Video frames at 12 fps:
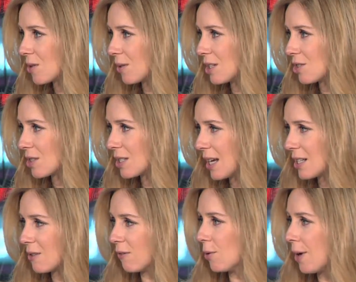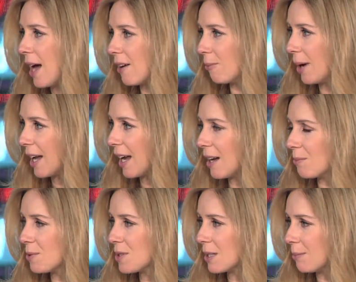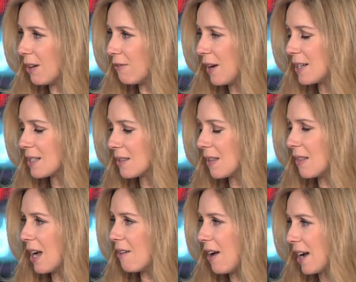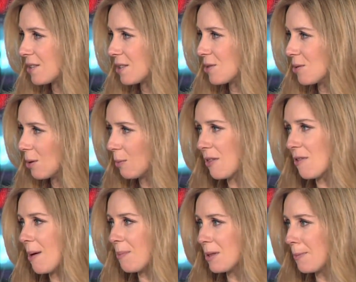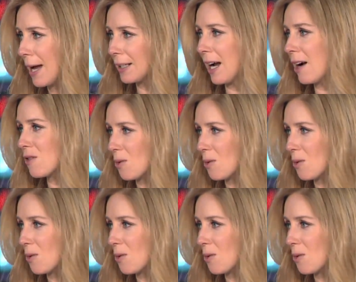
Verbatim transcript: so he just takes the phone out of my hand, puts it in my face, and then they have access to it, whether that be the bad guy or